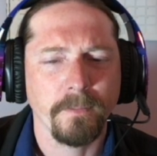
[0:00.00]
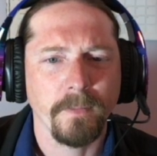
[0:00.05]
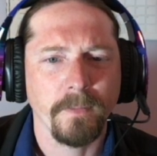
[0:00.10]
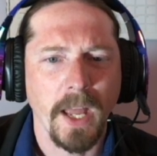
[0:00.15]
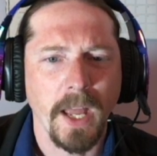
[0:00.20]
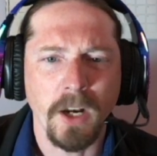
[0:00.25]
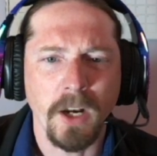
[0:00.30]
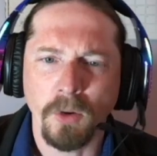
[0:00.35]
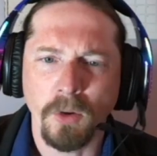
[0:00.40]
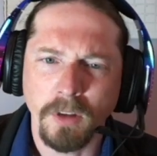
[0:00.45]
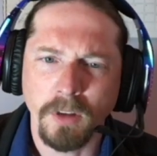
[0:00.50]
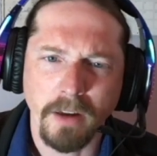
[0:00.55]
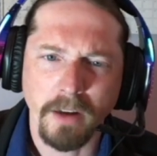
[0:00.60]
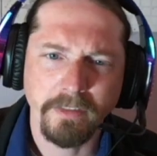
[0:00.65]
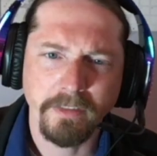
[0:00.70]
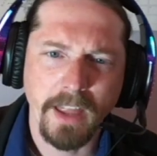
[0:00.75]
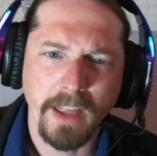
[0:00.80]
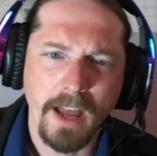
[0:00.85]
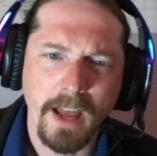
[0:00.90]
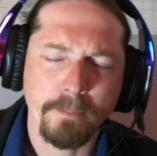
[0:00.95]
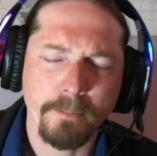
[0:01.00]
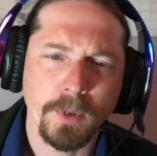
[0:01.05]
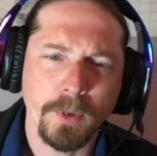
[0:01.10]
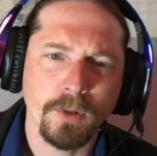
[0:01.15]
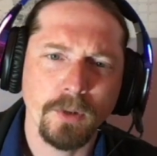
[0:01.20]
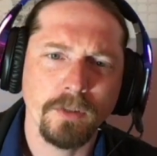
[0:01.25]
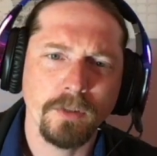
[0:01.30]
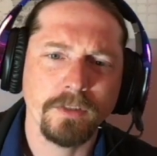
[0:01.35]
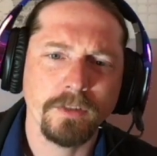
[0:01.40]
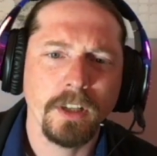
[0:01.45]
don't love that
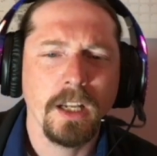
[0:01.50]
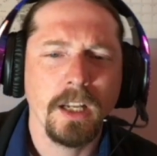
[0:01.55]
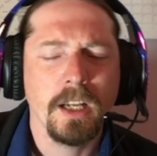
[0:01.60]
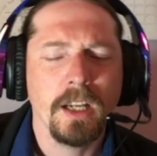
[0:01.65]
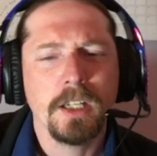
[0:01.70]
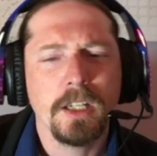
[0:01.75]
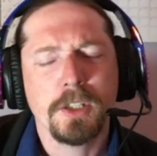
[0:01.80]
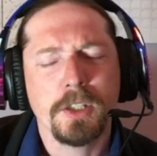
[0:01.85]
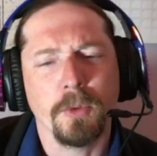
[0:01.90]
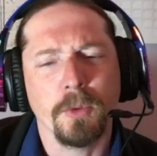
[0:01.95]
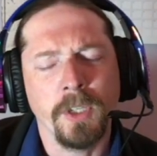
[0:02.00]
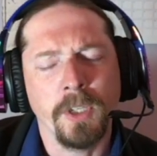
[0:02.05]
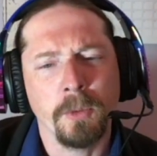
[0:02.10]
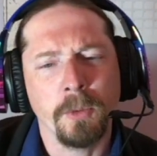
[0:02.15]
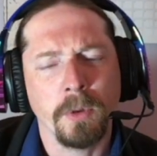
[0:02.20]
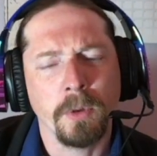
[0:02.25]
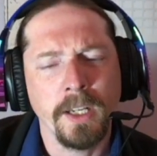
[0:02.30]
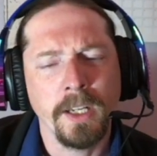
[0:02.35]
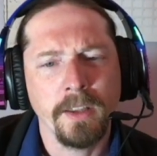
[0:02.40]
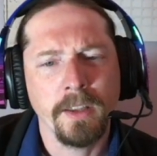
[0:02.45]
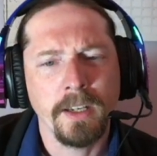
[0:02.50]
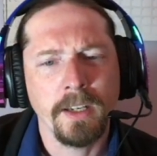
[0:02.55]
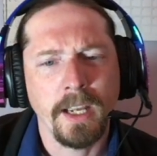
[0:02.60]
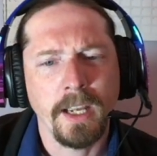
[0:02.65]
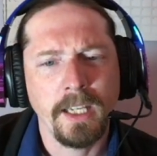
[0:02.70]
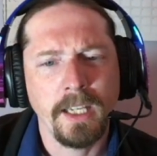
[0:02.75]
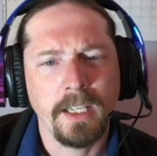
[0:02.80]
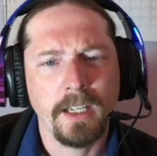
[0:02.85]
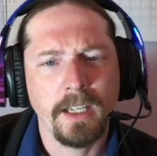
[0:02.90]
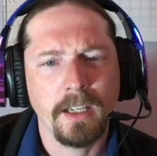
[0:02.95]
move. So when you bring the
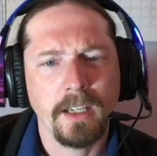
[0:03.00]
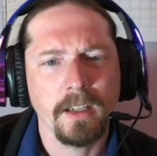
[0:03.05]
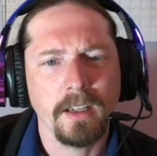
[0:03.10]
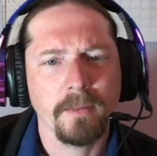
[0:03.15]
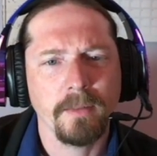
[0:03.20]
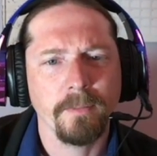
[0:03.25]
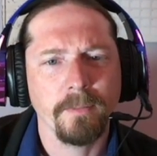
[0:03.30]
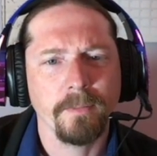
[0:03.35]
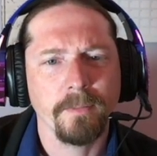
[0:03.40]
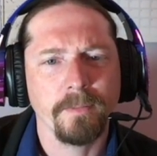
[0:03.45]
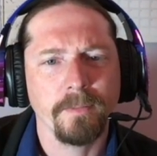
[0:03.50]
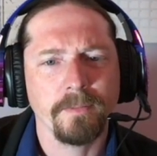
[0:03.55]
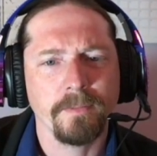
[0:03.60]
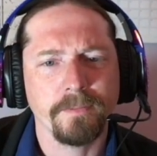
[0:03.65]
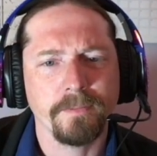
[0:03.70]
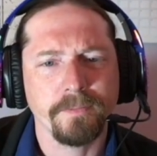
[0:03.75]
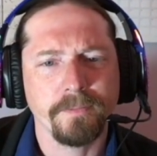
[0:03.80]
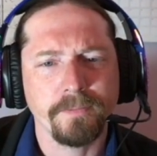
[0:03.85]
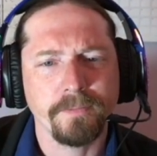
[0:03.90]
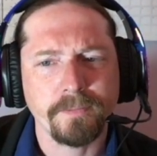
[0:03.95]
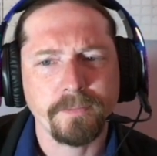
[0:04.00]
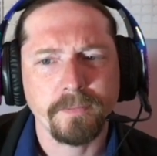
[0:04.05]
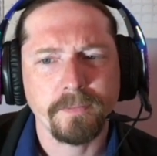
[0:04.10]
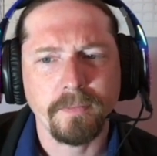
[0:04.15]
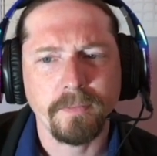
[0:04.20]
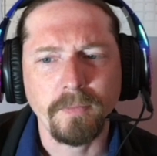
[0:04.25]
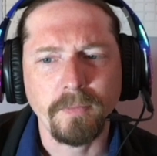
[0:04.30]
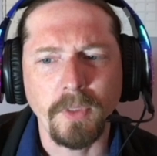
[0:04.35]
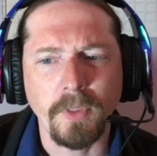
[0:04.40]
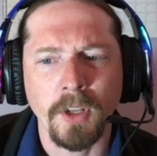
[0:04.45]
knight here,
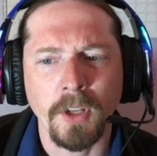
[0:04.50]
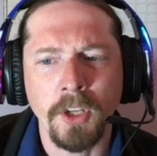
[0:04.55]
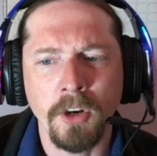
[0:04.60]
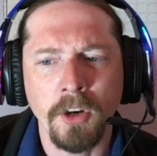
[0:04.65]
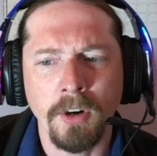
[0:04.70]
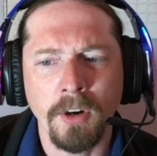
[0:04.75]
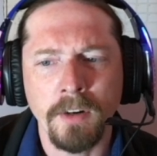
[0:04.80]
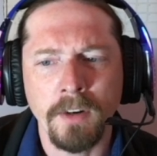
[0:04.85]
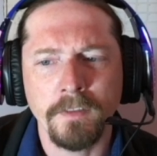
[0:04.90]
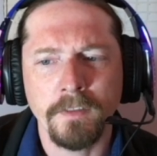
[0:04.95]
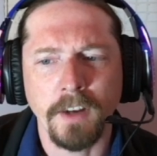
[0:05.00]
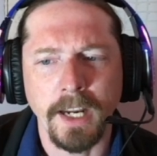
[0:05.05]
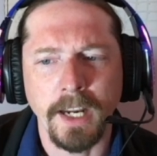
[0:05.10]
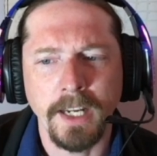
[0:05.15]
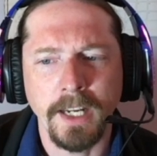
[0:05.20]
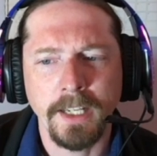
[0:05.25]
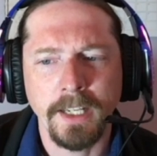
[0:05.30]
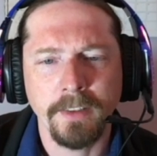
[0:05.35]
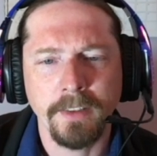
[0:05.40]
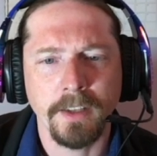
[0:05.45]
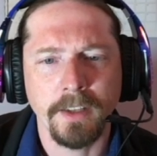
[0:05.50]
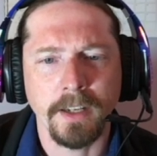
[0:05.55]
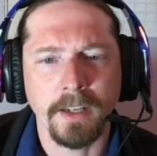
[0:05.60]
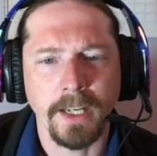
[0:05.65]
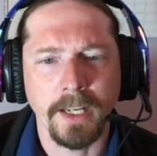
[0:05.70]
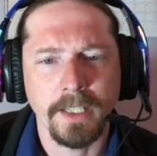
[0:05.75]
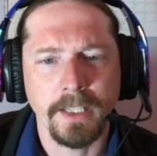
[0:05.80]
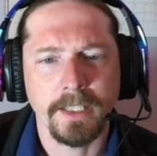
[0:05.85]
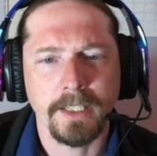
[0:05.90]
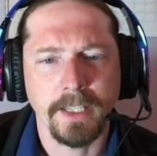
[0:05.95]
you're inviting the
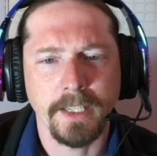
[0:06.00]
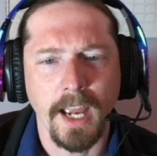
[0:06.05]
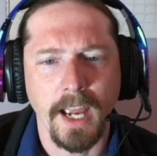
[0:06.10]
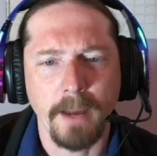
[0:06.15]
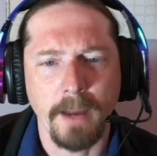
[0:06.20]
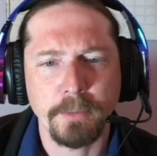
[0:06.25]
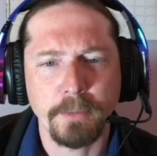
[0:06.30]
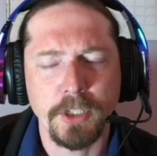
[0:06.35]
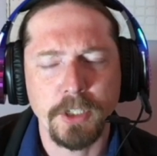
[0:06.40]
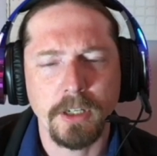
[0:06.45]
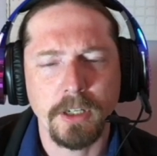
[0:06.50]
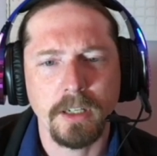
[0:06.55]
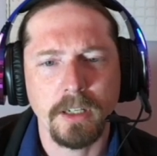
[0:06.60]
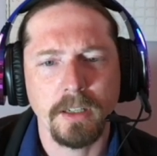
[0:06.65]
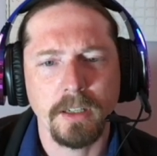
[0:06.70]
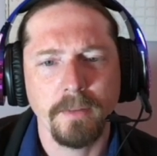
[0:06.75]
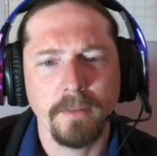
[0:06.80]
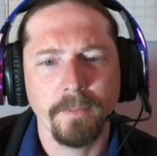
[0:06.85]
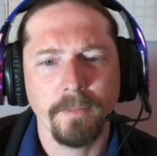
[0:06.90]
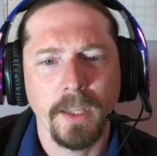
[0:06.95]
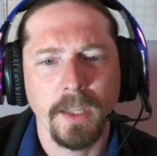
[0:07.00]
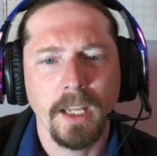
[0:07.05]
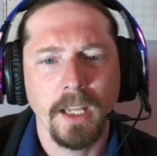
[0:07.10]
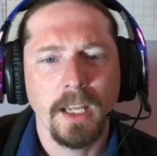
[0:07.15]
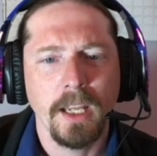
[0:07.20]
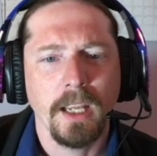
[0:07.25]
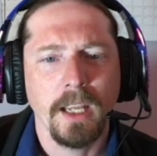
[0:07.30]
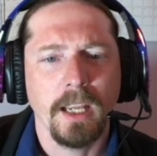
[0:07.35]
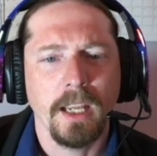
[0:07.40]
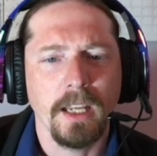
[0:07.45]
knight to capture.
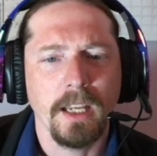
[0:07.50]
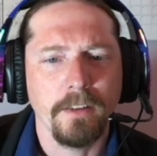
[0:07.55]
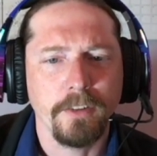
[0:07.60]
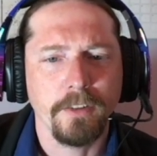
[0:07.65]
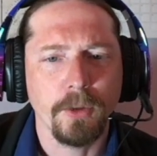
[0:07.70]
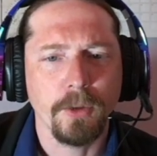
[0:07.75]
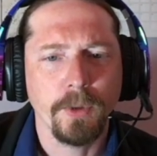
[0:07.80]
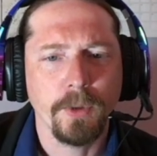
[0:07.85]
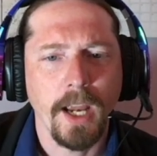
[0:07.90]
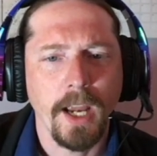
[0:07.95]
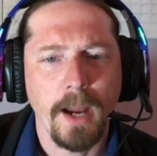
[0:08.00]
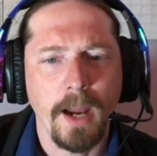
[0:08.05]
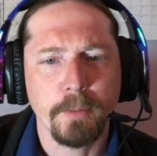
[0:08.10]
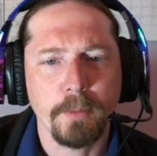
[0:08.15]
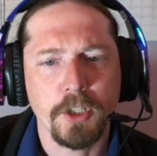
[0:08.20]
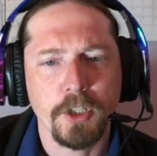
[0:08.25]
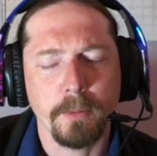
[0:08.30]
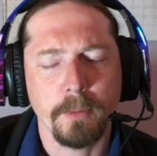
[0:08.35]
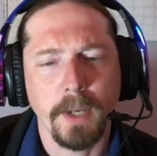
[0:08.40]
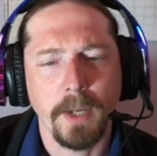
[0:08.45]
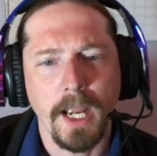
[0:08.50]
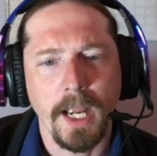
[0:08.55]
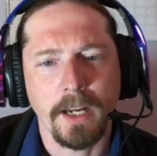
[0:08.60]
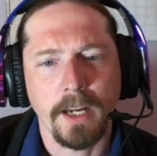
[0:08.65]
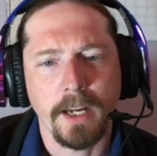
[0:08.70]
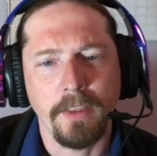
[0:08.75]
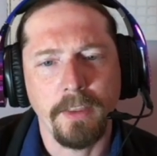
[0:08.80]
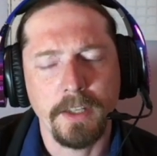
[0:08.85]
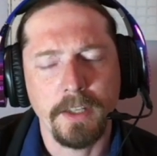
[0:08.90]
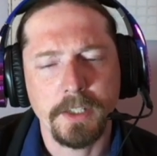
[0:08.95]
If you capture back
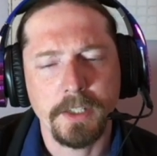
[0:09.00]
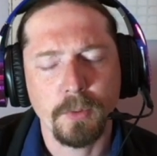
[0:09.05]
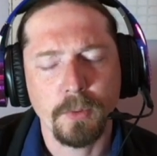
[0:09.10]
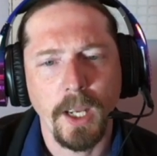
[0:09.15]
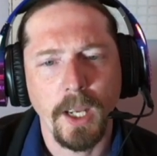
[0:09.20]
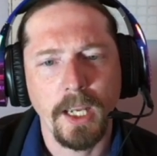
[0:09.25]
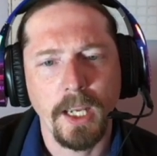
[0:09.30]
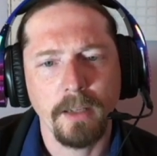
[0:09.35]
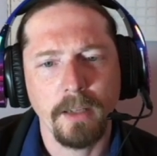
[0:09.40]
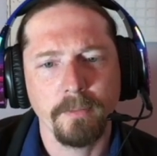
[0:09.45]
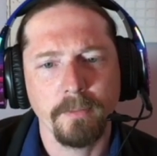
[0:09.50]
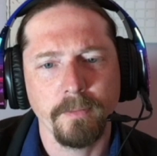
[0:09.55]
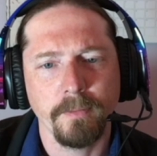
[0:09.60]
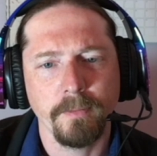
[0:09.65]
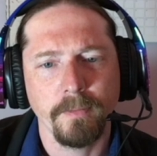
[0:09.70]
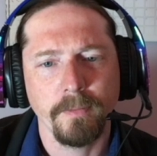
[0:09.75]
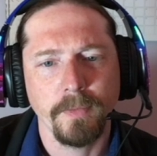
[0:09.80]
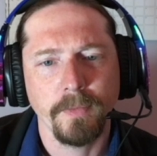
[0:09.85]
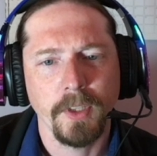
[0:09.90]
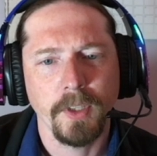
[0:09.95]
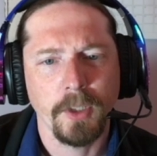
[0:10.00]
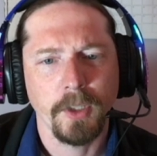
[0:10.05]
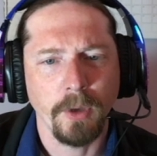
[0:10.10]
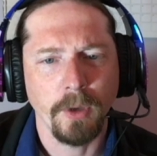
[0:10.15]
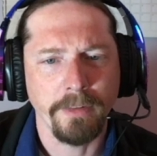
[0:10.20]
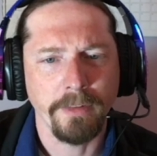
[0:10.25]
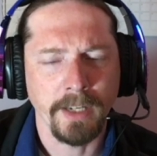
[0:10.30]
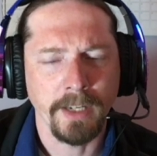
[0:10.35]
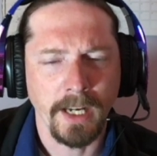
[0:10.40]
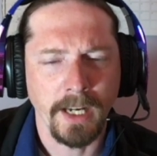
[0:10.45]
this way, you
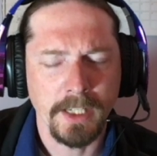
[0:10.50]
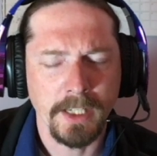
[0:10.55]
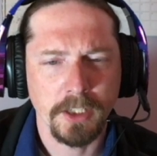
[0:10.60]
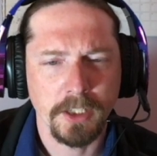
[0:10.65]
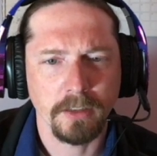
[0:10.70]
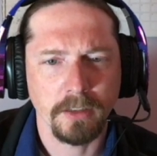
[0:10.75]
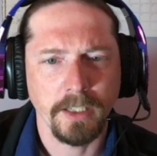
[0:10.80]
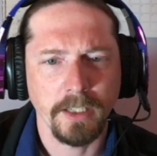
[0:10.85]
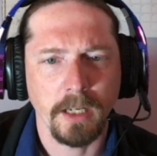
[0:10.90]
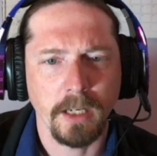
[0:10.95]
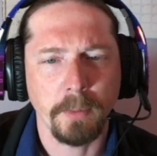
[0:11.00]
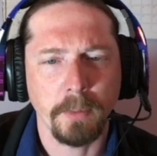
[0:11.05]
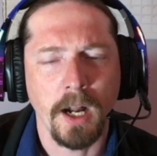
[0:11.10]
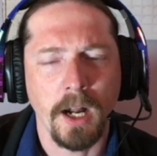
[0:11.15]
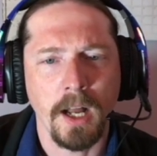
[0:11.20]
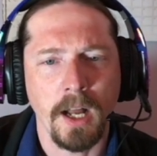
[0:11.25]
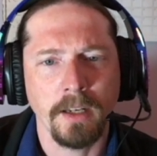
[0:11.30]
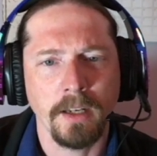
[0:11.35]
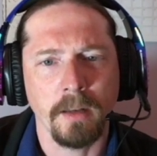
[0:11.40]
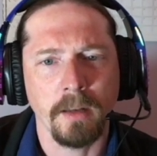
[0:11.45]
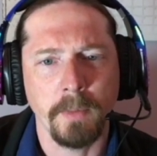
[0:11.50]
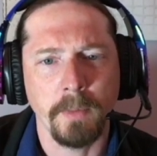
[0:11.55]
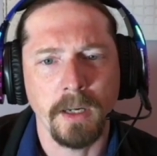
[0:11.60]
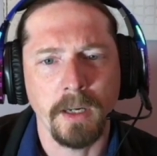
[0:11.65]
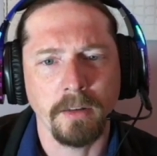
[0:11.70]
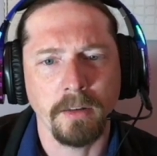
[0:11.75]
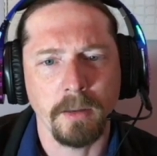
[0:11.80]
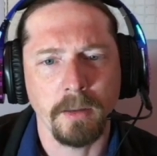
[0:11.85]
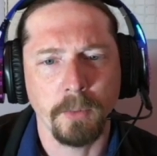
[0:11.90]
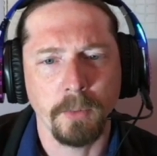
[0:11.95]
have an isolated pawn in the middle
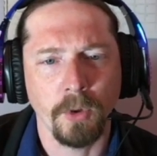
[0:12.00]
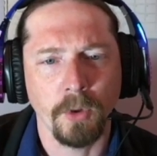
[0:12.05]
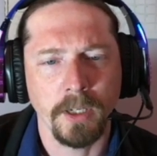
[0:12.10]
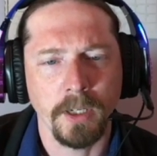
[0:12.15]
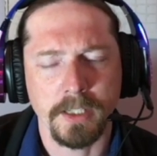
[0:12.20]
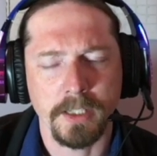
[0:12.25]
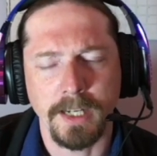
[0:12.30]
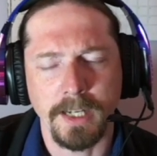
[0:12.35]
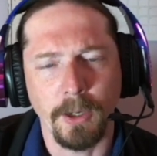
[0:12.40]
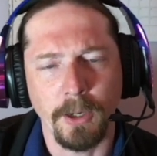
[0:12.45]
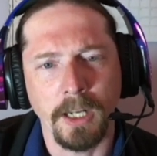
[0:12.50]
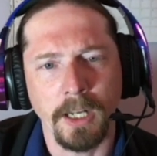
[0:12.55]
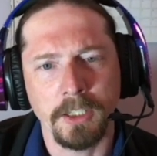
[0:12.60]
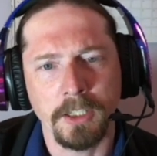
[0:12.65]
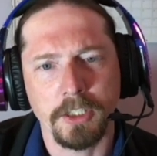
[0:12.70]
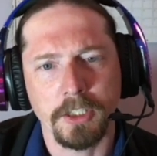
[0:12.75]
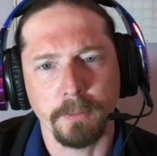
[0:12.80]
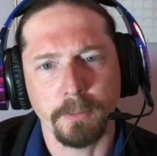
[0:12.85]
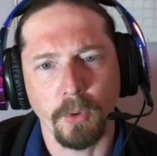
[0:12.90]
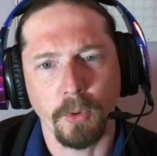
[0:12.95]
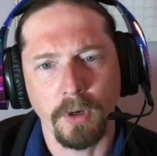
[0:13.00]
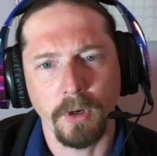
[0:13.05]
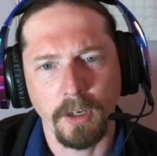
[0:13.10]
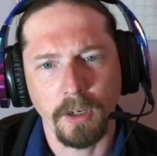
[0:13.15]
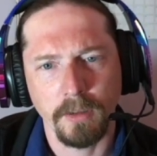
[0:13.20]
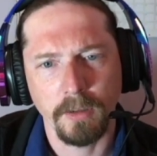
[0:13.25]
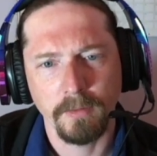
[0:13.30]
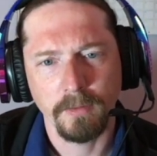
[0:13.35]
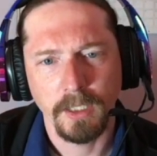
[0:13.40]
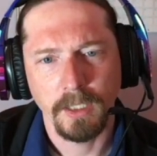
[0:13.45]
of the board. It's now unsupported.
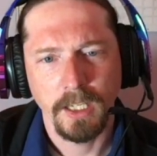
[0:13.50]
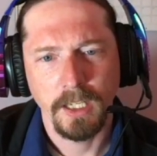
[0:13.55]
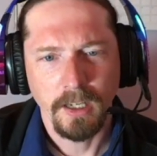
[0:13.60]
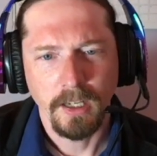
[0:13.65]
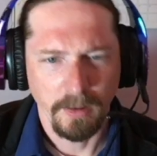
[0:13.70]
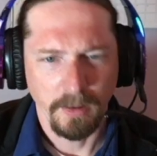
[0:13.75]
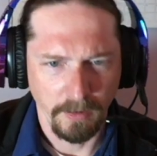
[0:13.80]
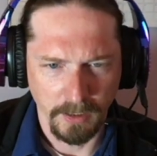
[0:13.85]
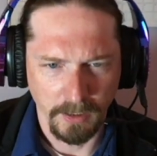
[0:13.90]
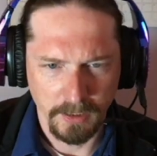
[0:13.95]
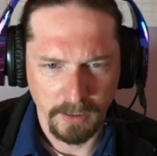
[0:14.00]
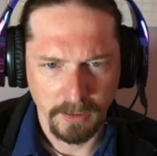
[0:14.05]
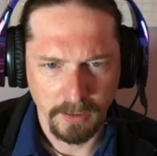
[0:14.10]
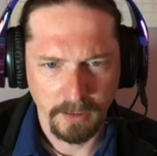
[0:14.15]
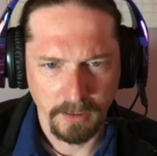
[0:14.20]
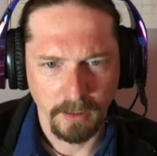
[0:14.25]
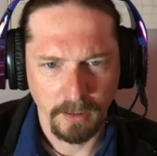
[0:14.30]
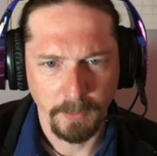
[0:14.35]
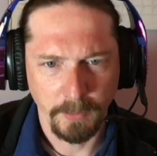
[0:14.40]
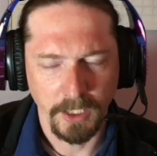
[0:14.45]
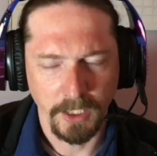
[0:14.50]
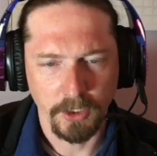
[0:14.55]
This is going to be a